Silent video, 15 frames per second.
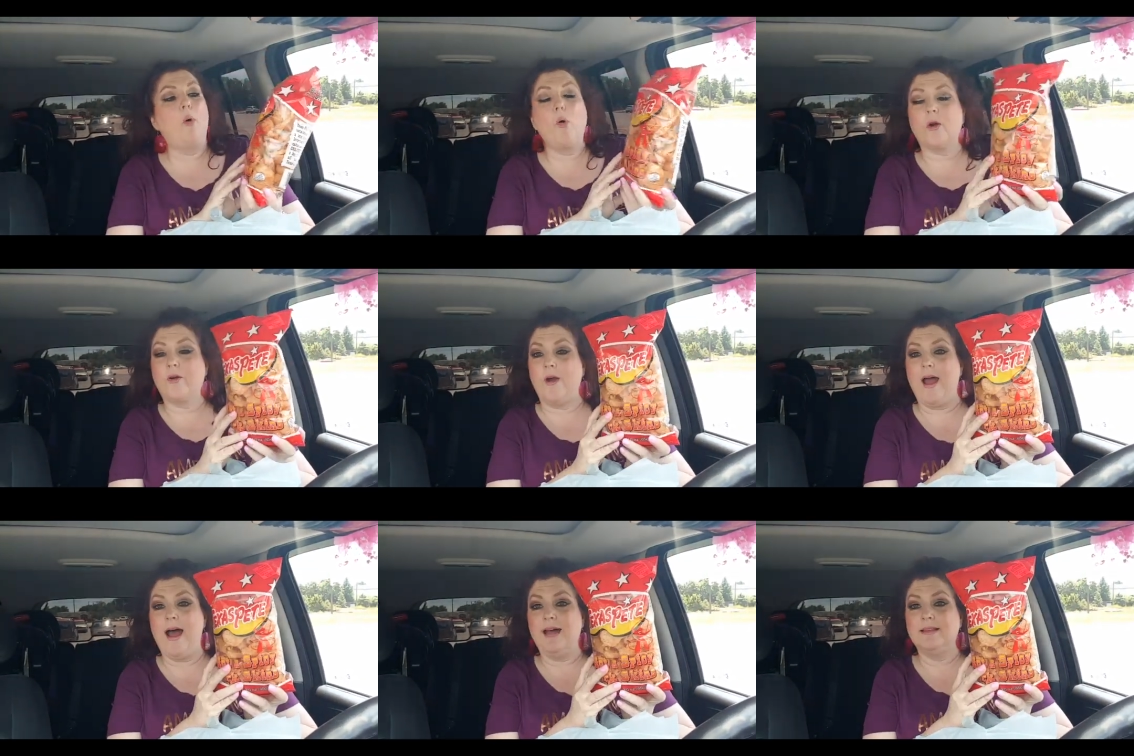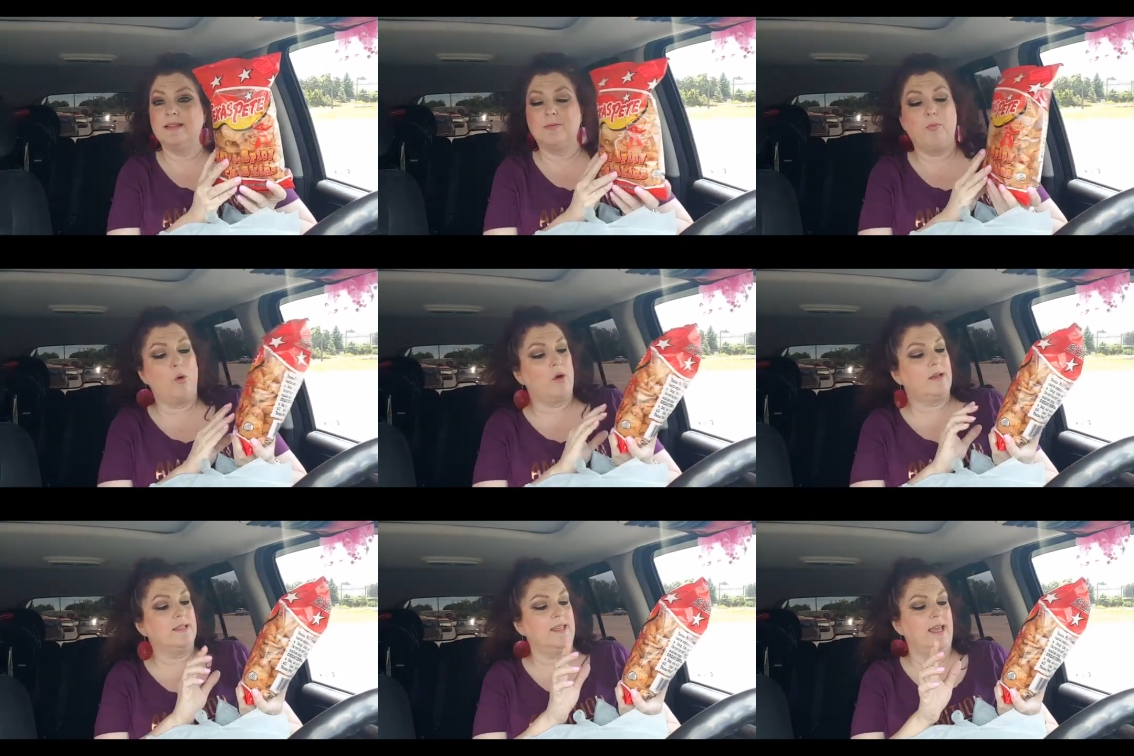pork rinds,
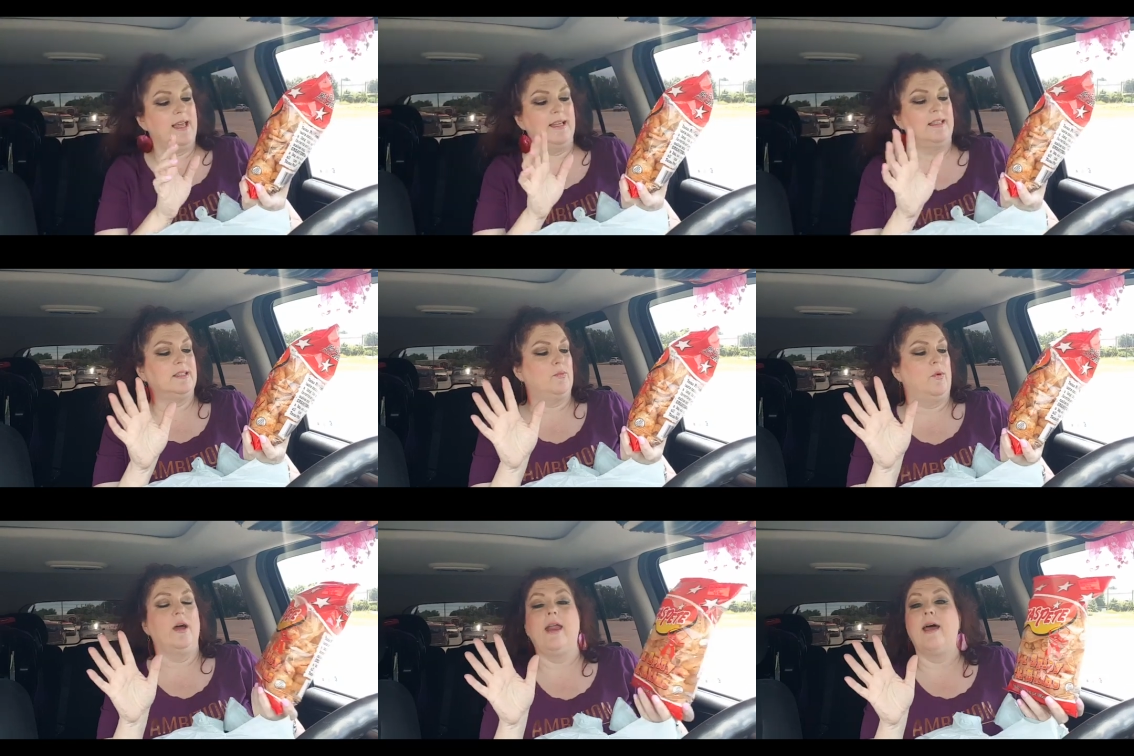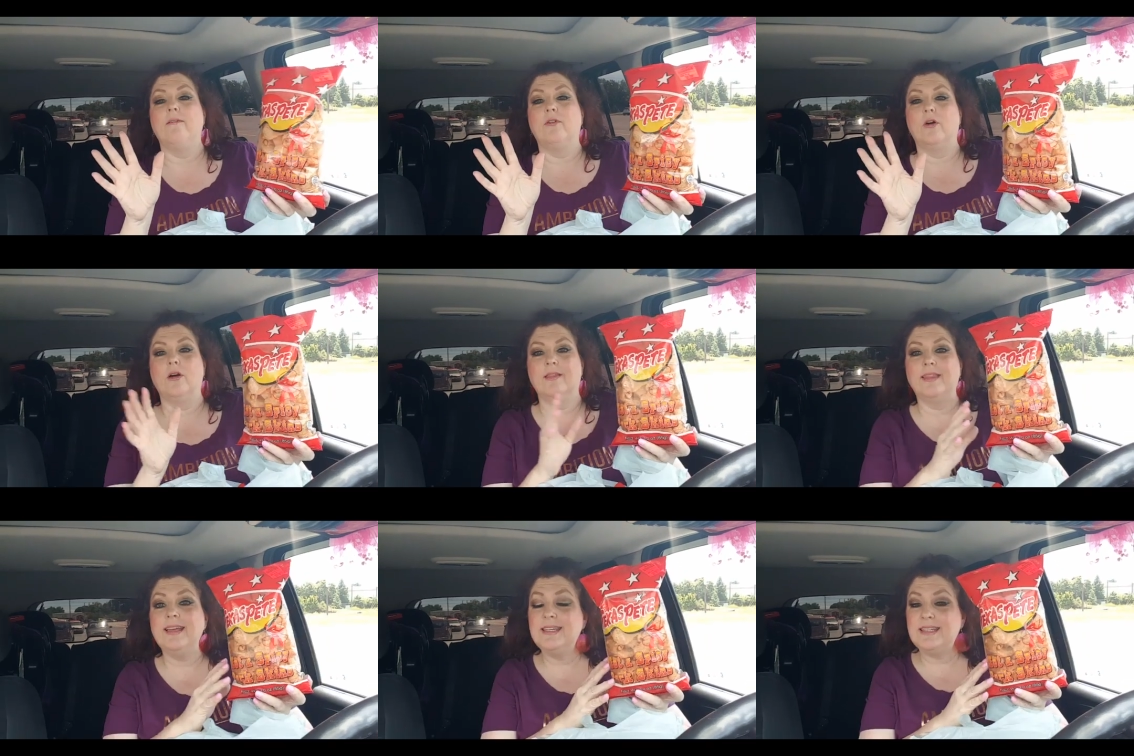pork skins,
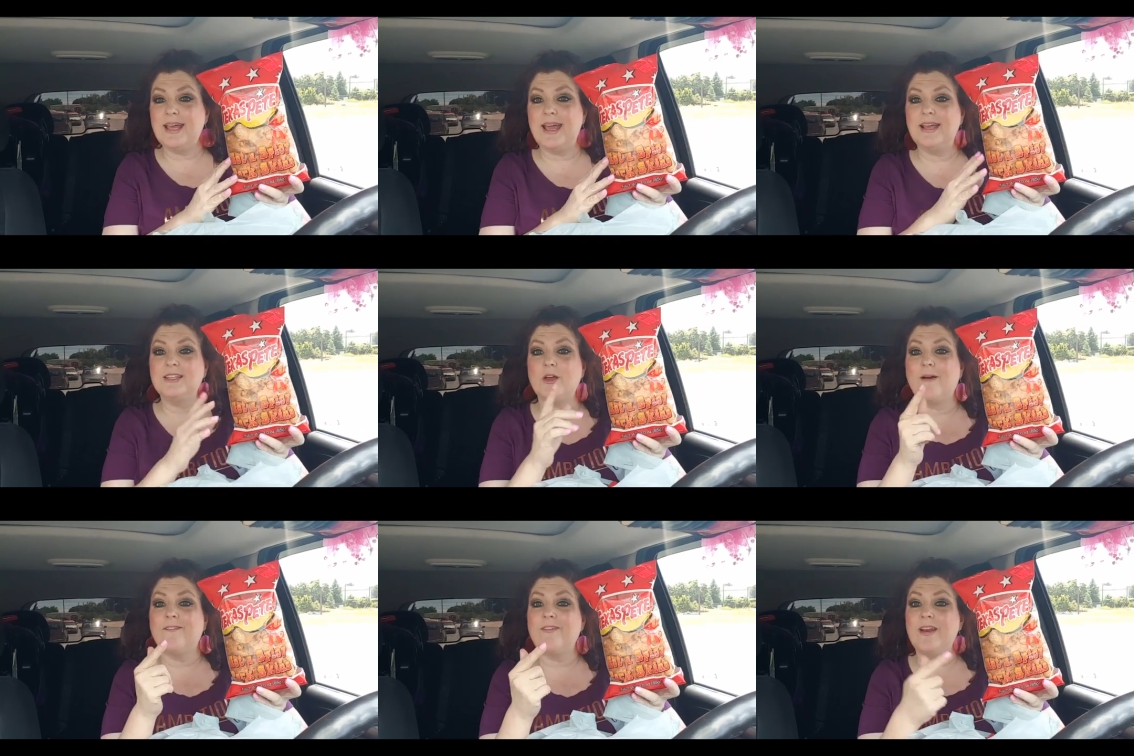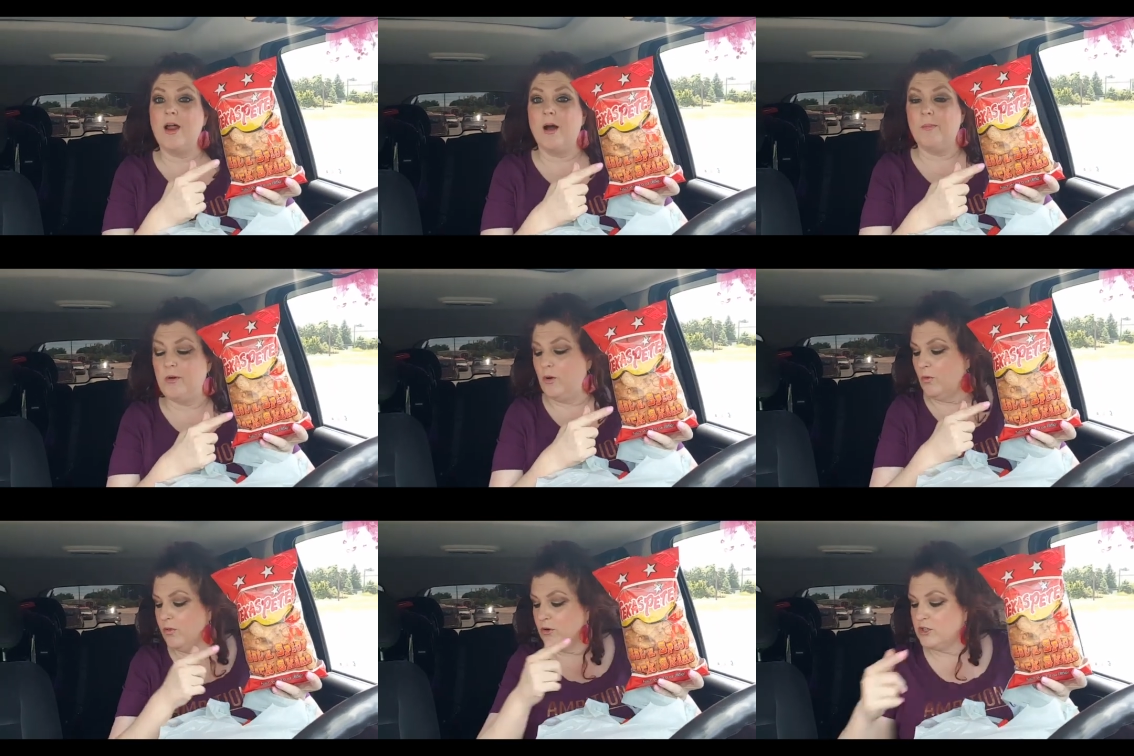whatever. These things are
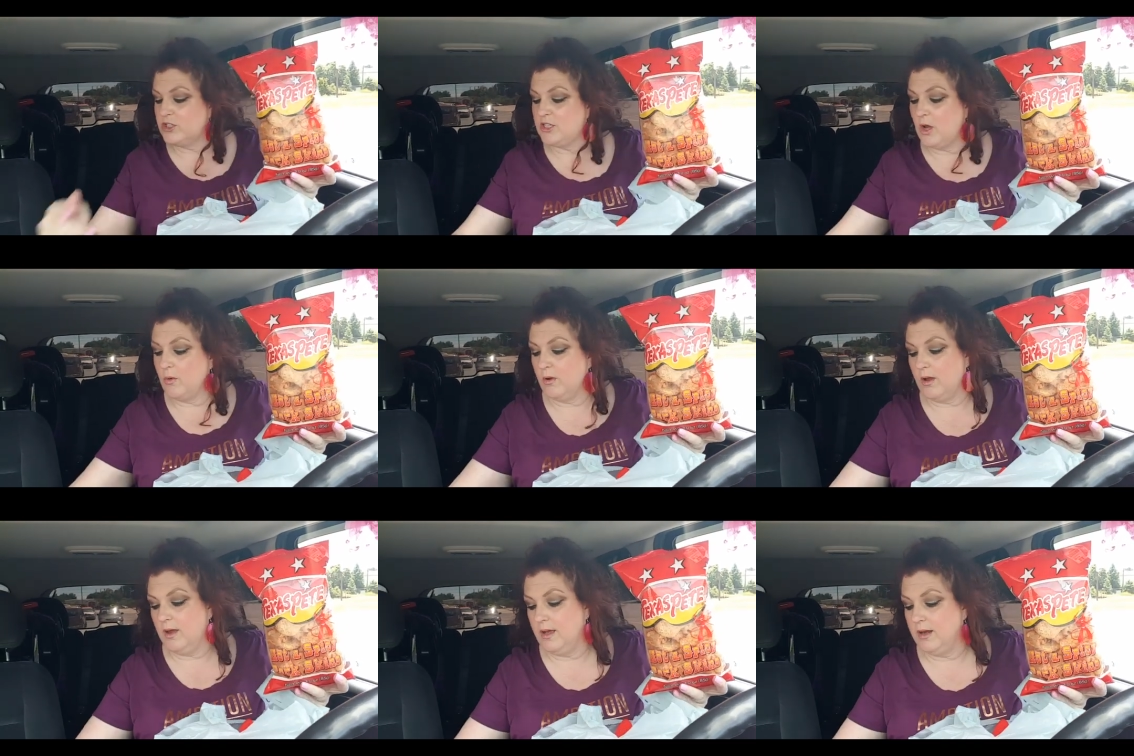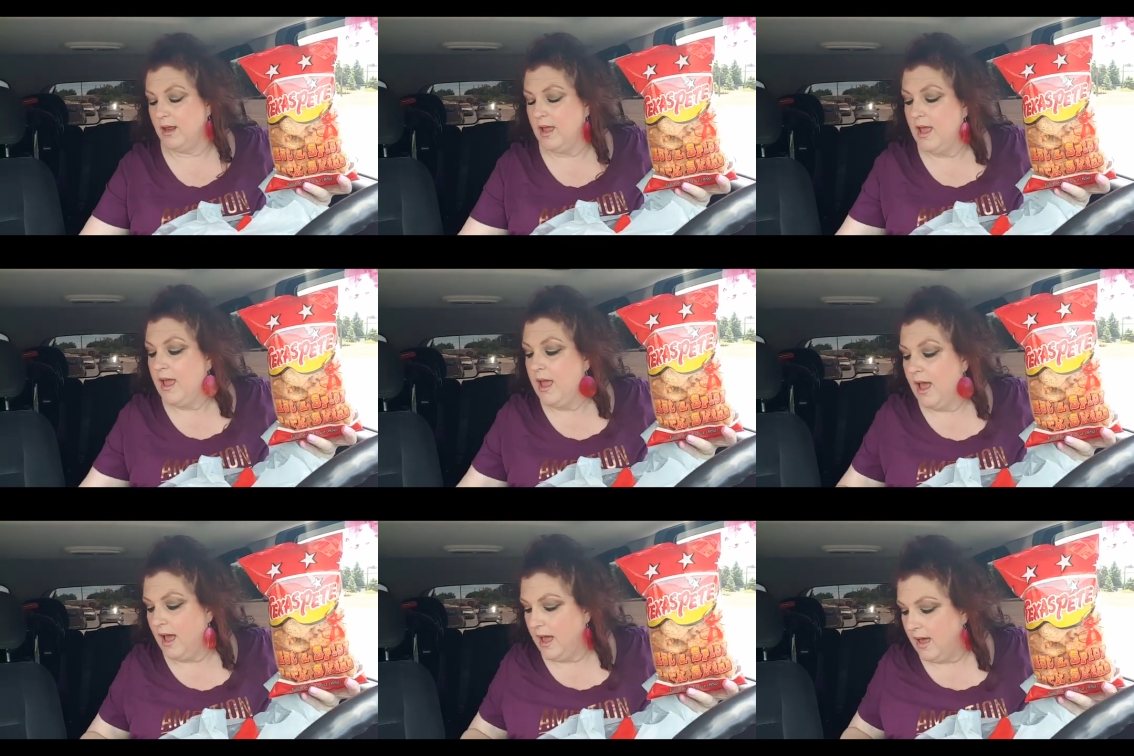phenomenal. They're so good.
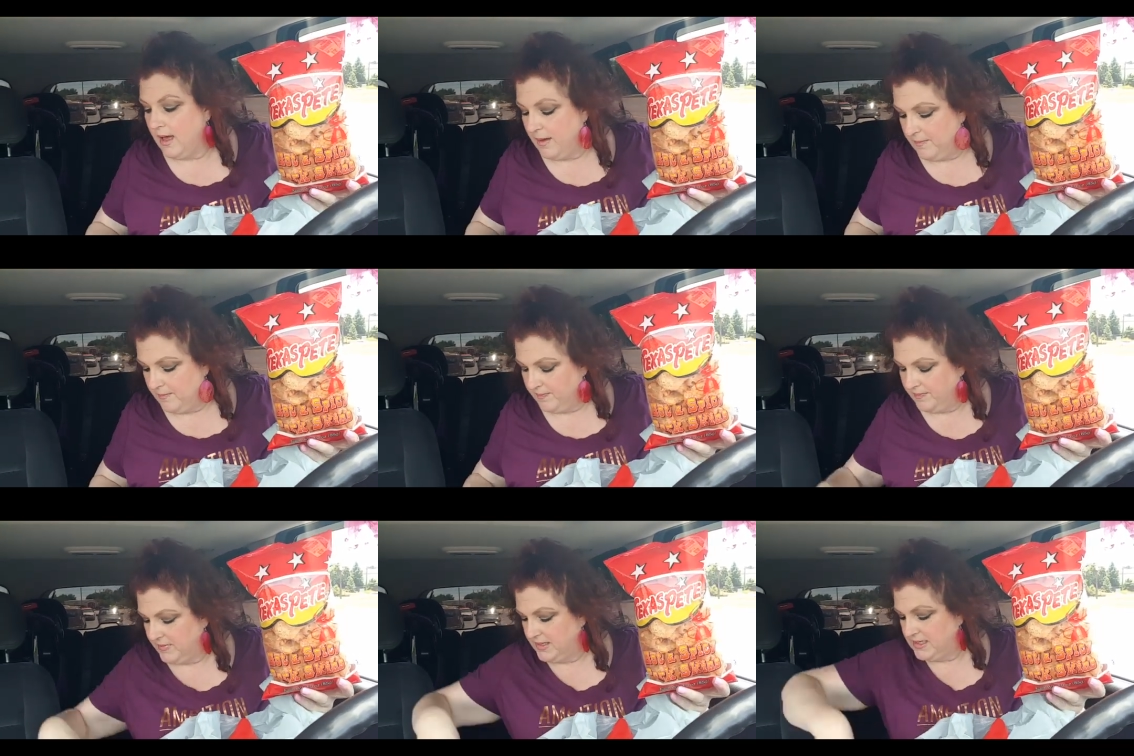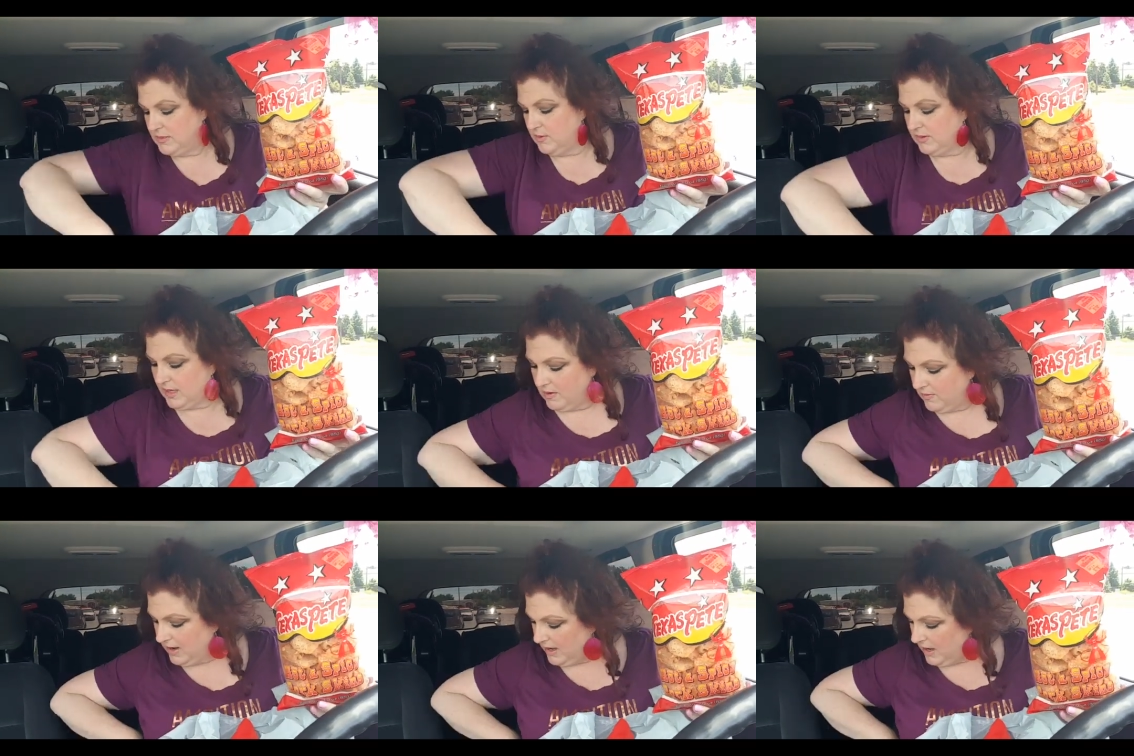Um, let me see what
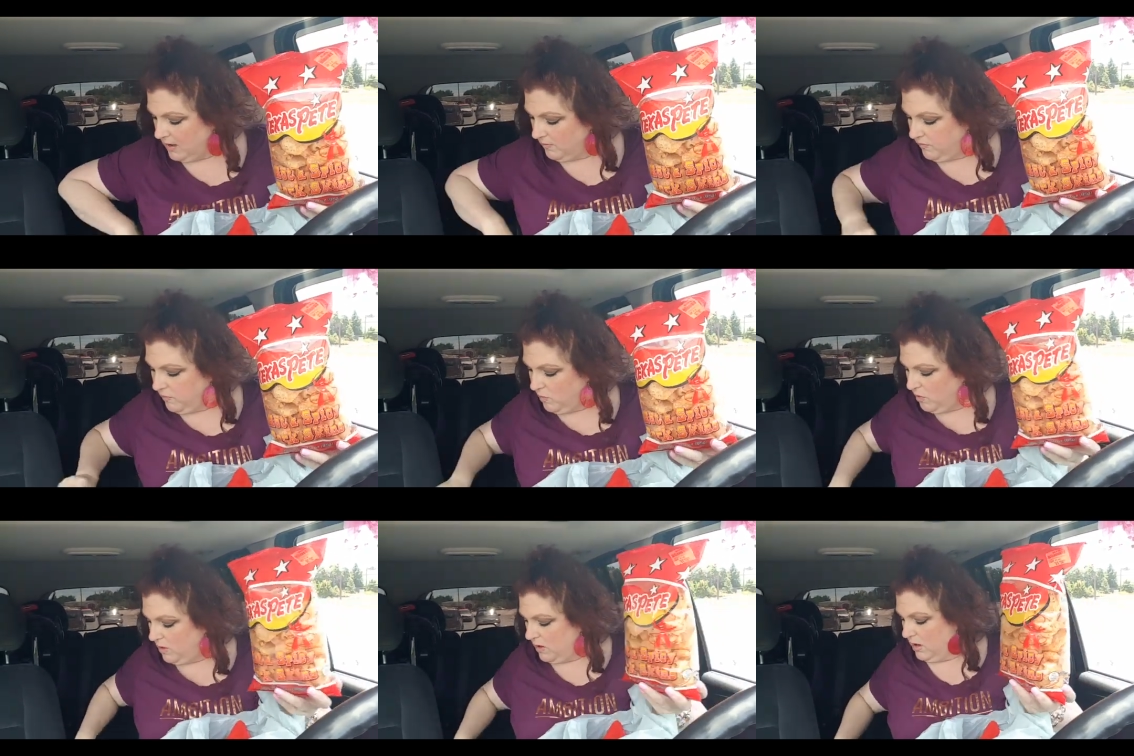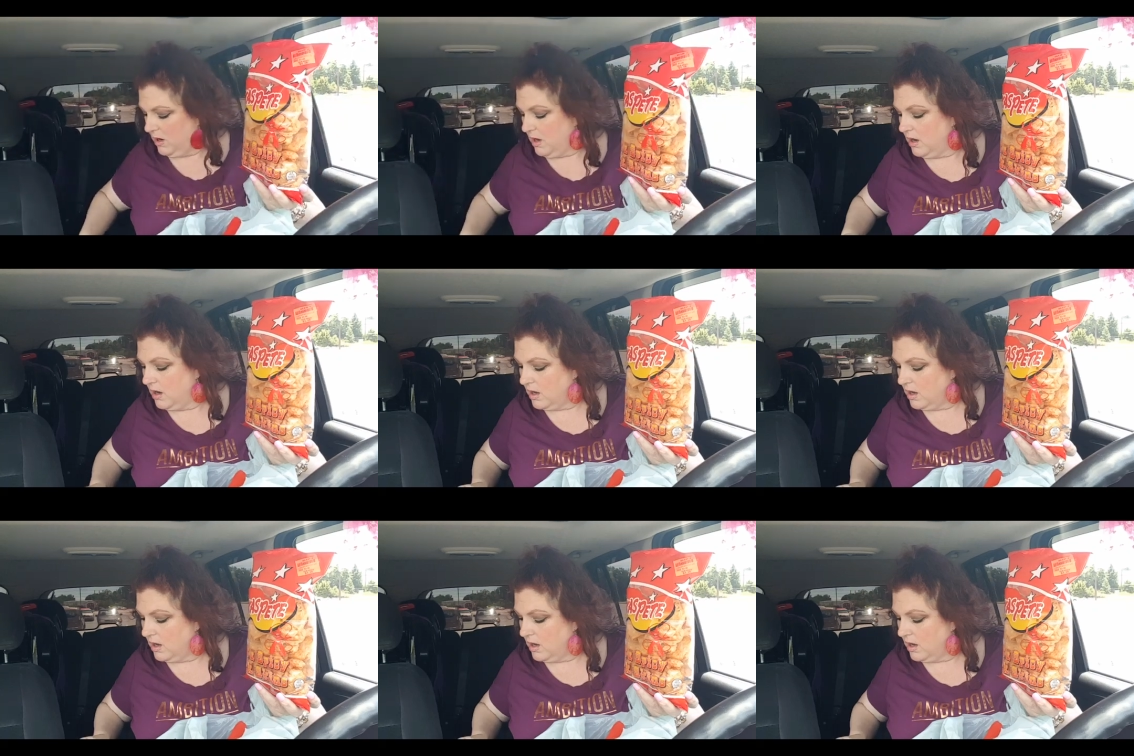they rang up for.